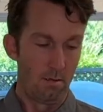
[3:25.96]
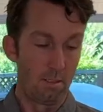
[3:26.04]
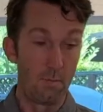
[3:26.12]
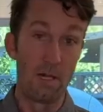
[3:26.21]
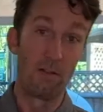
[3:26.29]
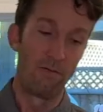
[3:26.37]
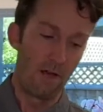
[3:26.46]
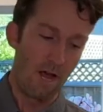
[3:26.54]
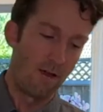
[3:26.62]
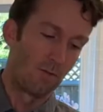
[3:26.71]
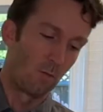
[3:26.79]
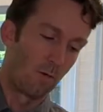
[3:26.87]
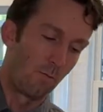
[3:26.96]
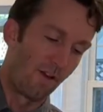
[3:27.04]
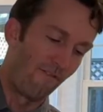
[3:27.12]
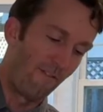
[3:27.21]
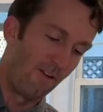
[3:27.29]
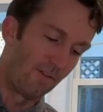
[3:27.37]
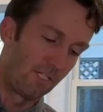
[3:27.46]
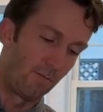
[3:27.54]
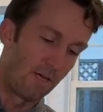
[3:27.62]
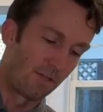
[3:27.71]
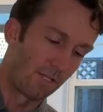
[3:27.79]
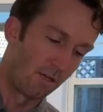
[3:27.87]
Smell of lime is one of my favorite
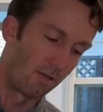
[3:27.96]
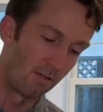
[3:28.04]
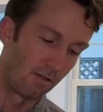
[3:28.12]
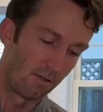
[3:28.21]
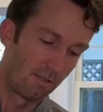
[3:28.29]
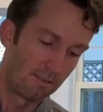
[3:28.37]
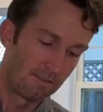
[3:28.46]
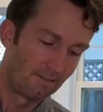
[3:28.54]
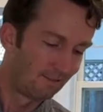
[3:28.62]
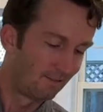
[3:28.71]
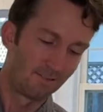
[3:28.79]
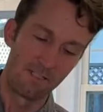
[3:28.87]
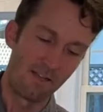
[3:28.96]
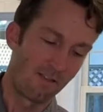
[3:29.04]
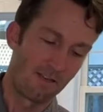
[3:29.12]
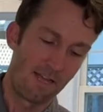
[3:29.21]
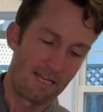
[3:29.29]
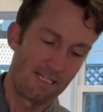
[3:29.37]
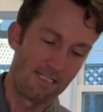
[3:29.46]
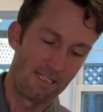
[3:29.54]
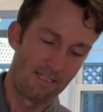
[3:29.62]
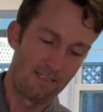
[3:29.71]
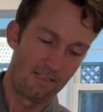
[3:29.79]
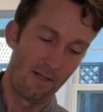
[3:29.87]
smells on earth. It's nothing like it.
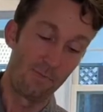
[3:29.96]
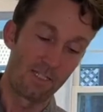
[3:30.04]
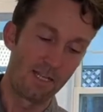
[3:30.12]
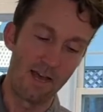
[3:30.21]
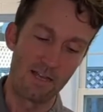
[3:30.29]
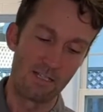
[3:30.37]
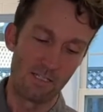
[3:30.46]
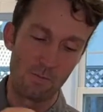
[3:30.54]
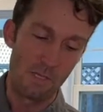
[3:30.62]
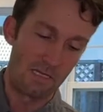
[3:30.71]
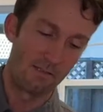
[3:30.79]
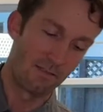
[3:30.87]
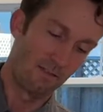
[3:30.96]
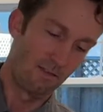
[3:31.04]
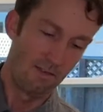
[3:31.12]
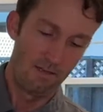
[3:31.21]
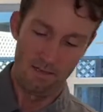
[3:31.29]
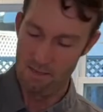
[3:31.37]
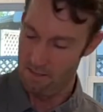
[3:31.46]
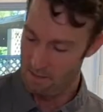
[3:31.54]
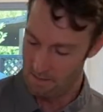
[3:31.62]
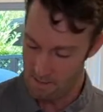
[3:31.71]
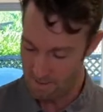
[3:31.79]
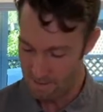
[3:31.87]
Lemon's nice, but
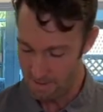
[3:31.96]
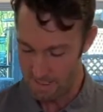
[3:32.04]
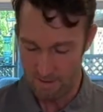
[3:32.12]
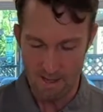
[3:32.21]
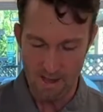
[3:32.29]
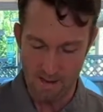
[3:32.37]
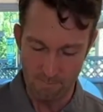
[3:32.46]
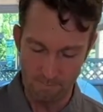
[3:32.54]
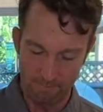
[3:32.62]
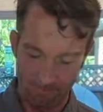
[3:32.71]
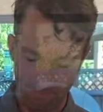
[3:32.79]
nothing's like lime.